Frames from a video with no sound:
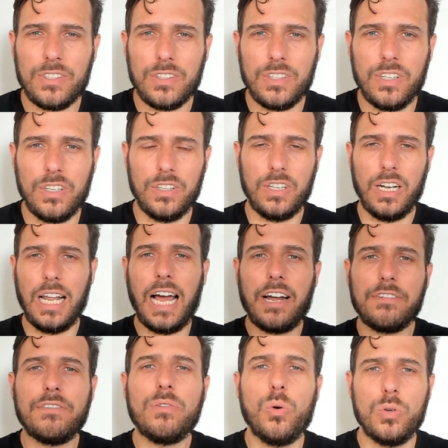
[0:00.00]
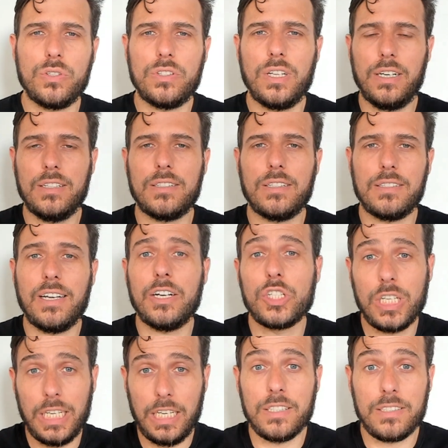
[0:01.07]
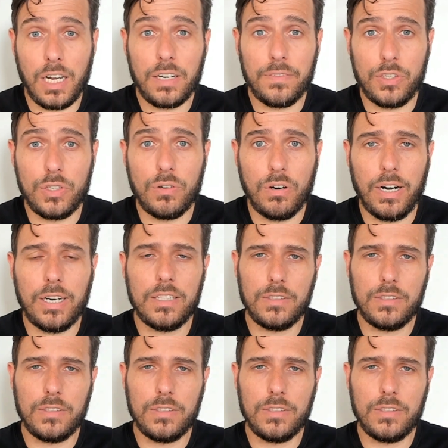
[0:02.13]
the life force that is essentially inside of you, right?